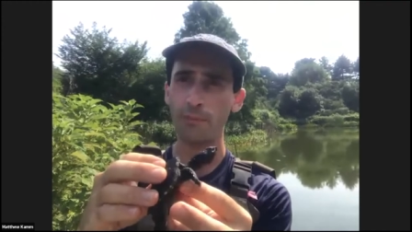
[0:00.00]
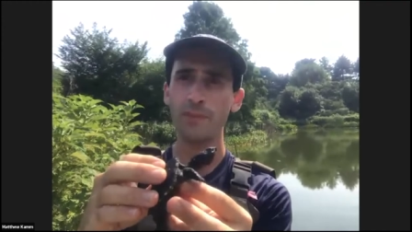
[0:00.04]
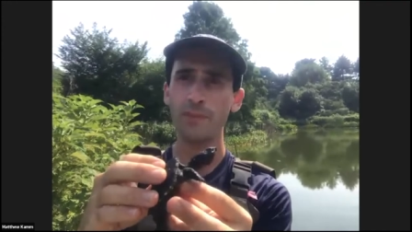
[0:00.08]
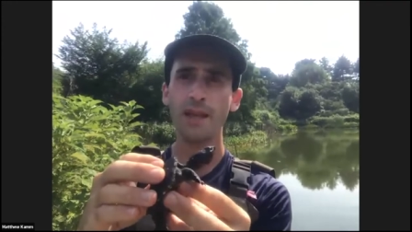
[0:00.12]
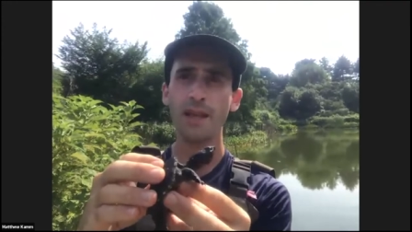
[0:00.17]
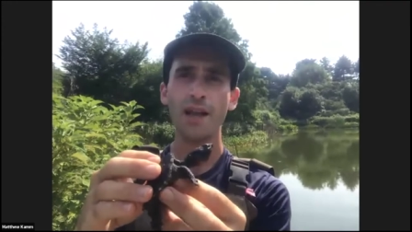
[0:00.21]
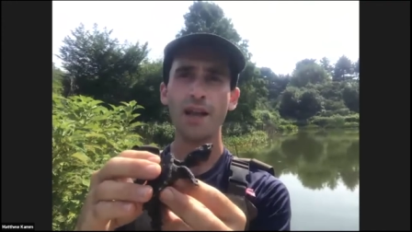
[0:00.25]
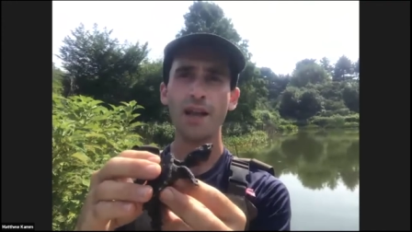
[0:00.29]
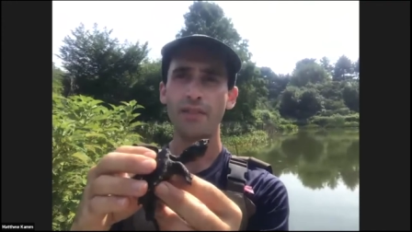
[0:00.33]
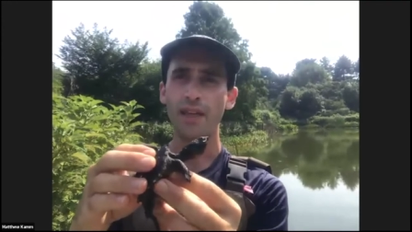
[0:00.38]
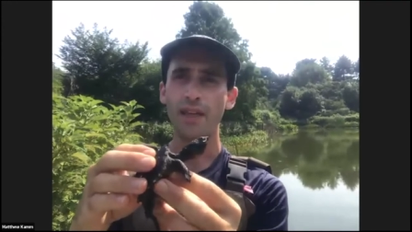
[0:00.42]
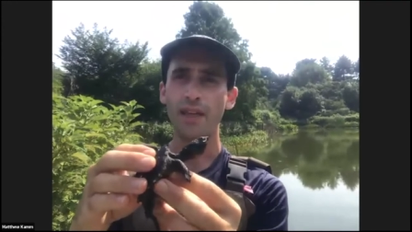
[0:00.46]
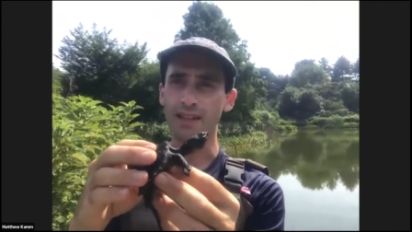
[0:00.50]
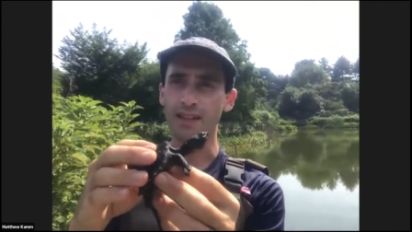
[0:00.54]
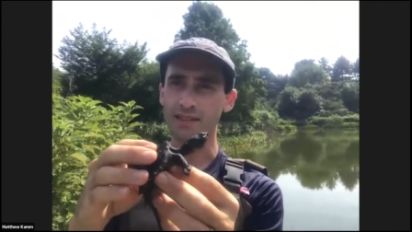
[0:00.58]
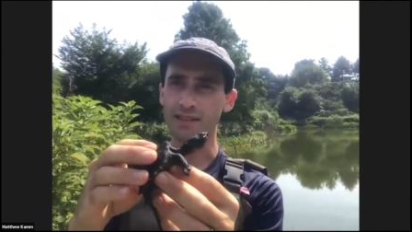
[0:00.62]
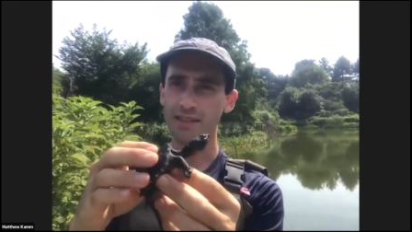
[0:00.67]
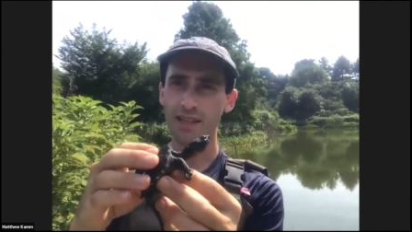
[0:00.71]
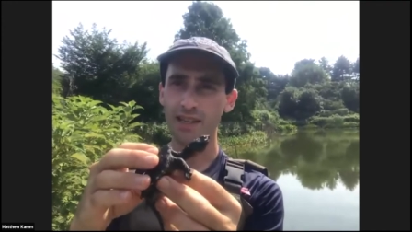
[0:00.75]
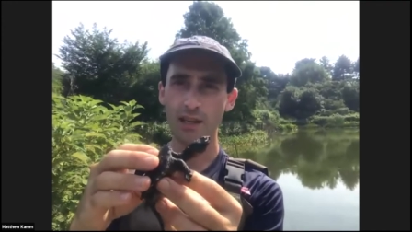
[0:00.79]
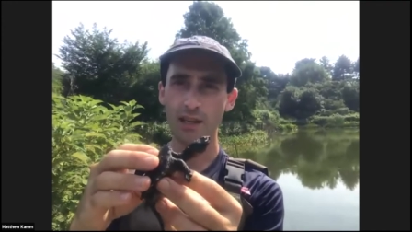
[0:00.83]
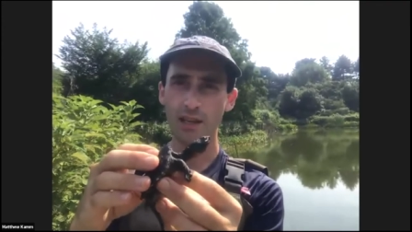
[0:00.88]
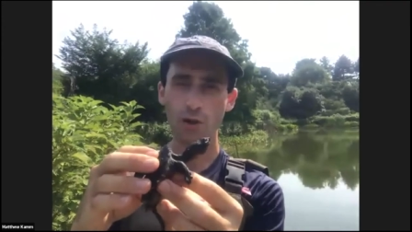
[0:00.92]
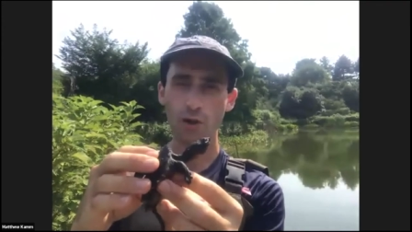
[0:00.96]
They can see you
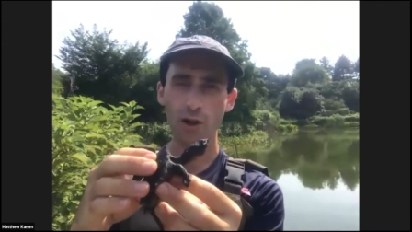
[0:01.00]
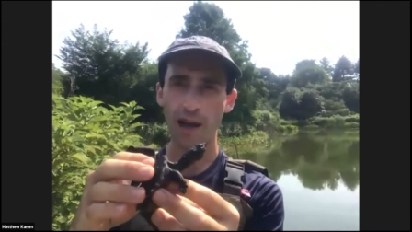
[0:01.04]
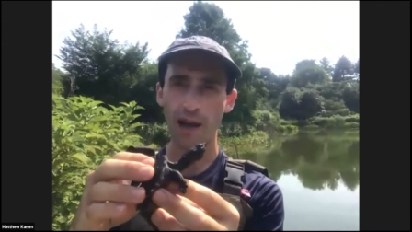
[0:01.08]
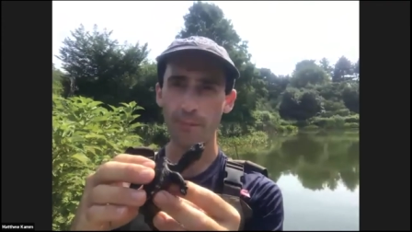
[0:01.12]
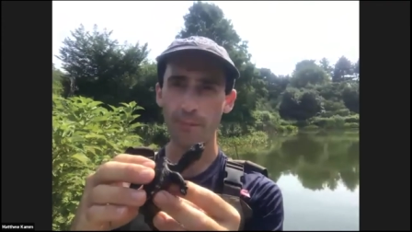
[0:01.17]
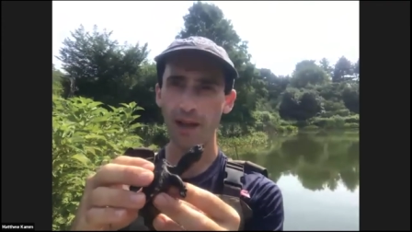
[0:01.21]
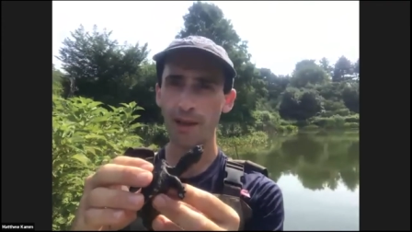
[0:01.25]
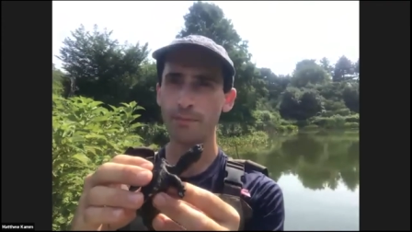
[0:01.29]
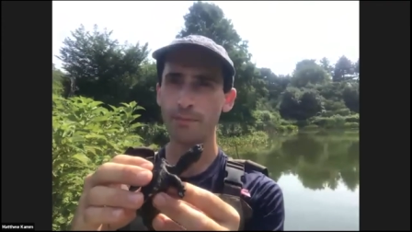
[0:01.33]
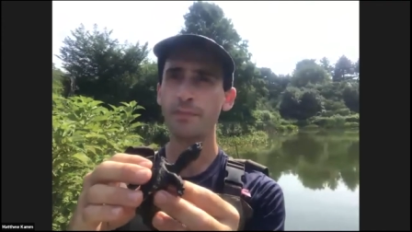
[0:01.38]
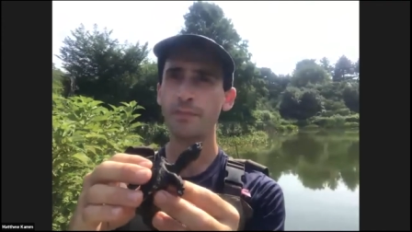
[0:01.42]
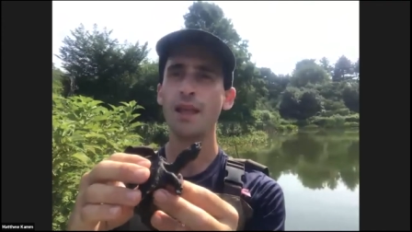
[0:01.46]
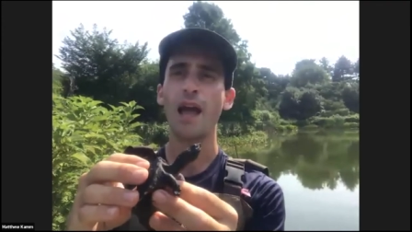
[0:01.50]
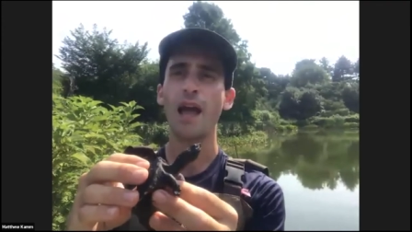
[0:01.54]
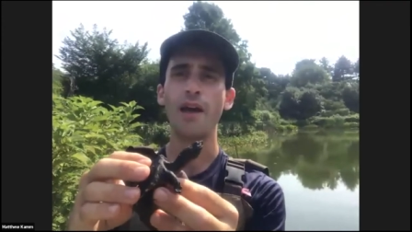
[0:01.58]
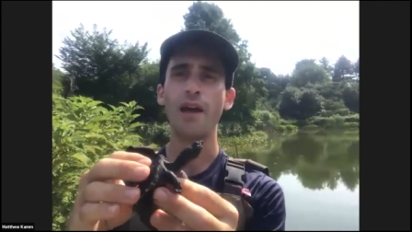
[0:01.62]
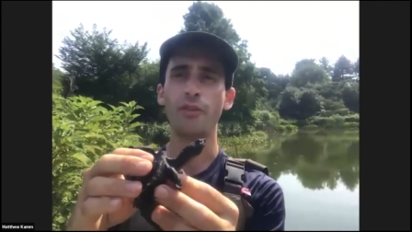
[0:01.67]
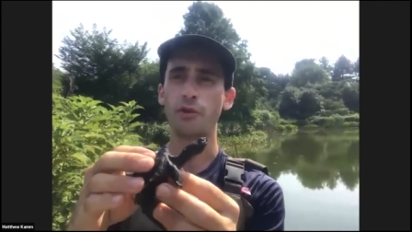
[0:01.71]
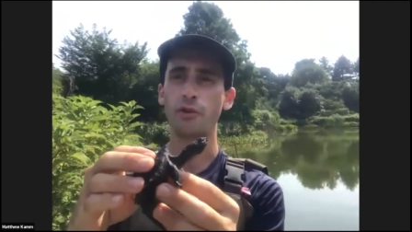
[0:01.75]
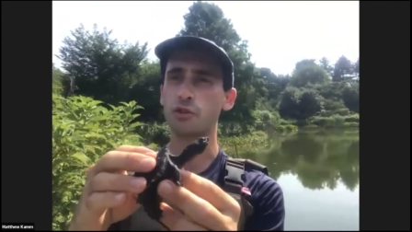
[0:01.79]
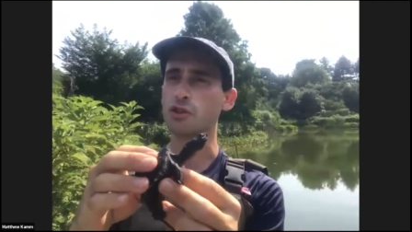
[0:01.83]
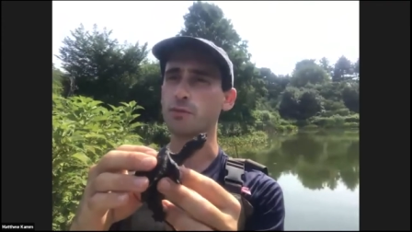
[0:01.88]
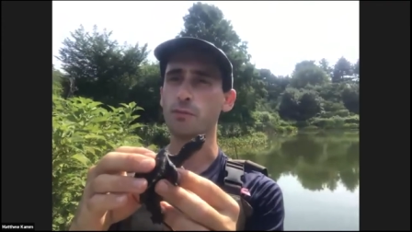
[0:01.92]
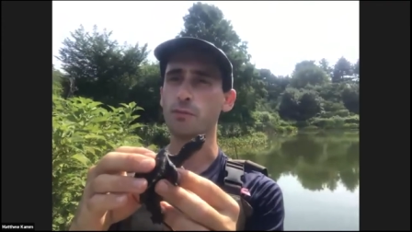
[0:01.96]
coming and they'll
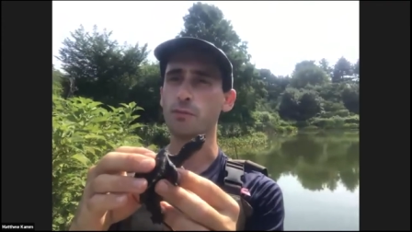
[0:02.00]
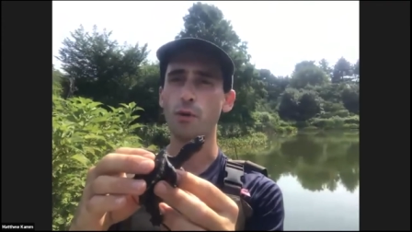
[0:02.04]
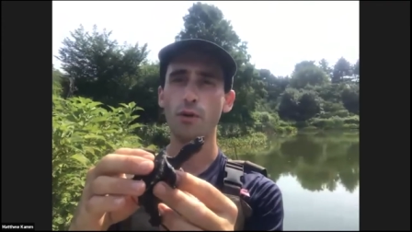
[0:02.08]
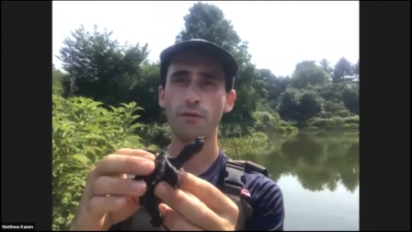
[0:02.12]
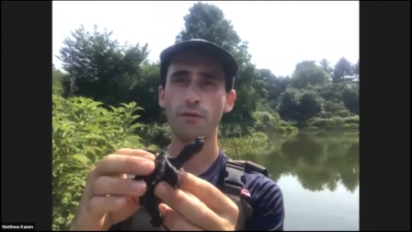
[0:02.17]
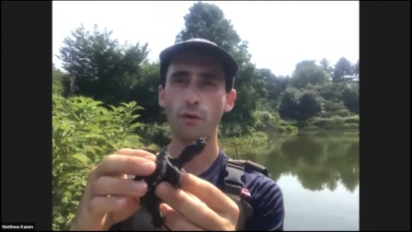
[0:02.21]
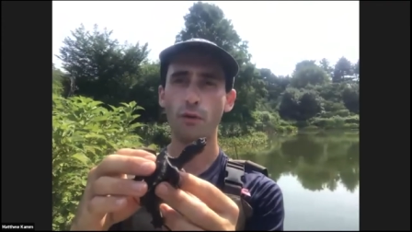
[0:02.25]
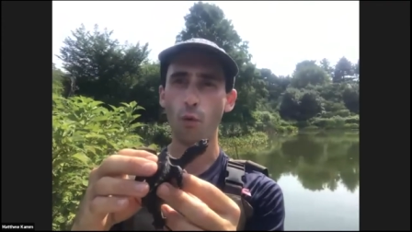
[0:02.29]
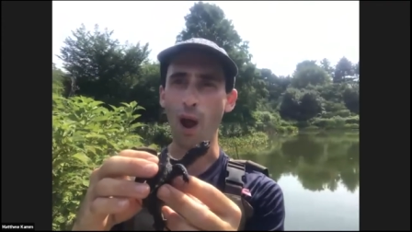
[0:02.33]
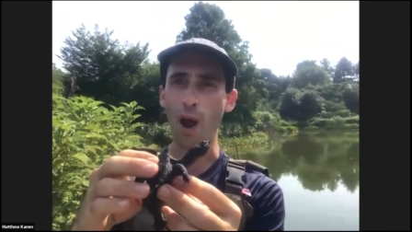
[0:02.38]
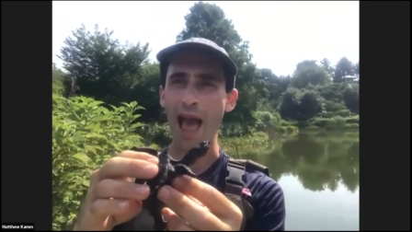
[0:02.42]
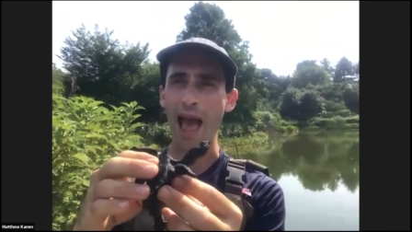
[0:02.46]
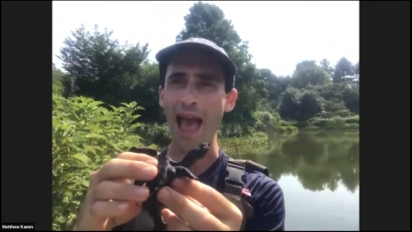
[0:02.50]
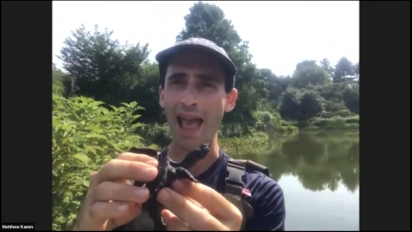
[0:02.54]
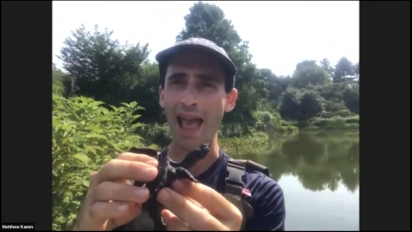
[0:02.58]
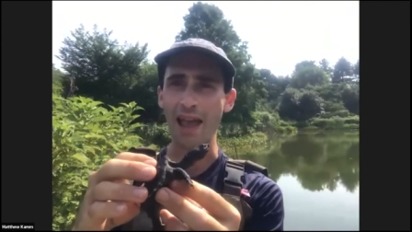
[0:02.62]
just move away.